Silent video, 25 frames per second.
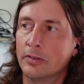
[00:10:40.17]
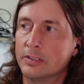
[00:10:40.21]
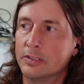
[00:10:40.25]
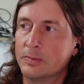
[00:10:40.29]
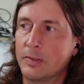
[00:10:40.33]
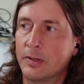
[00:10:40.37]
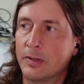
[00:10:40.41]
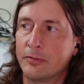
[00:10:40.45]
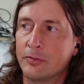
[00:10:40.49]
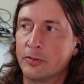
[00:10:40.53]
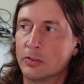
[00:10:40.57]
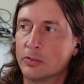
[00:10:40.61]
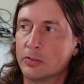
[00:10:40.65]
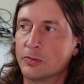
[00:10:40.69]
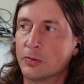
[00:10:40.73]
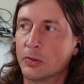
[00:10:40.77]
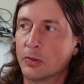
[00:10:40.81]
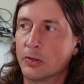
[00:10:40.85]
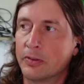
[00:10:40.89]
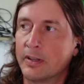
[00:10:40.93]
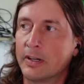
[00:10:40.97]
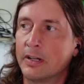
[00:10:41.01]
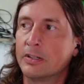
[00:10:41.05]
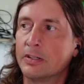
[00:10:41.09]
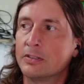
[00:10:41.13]
There's my first
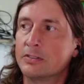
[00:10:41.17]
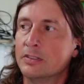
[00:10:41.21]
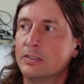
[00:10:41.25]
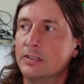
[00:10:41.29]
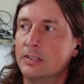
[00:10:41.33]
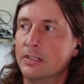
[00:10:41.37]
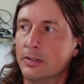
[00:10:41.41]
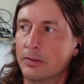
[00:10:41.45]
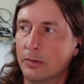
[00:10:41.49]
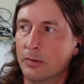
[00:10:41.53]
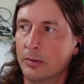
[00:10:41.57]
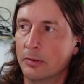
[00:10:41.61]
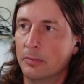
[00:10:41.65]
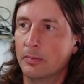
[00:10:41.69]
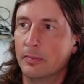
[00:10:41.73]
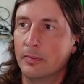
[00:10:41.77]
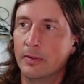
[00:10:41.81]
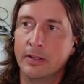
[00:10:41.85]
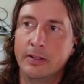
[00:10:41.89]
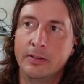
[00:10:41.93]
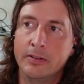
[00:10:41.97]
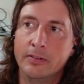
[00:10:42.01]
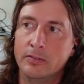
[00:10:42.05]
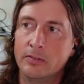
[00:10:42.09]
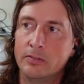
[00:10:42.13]
4,000.
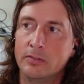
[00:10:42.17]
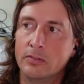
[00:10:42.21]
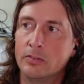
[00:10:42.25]
It